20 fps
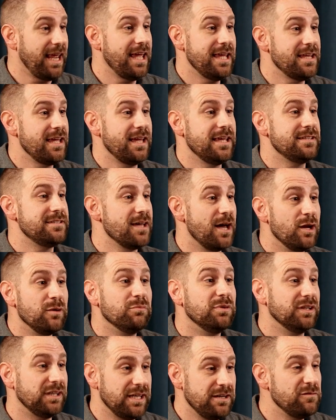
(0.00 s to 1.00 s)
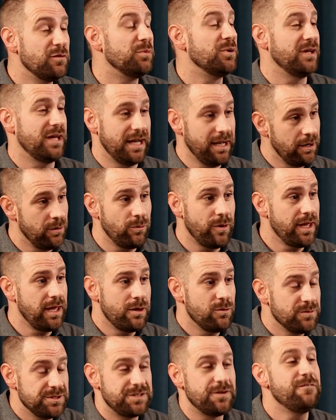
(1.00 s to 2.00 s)
It's unbelievable, and
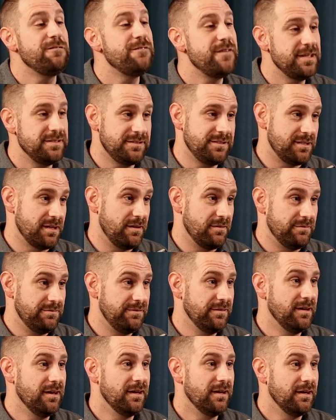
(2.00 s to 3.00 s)
it was offensive.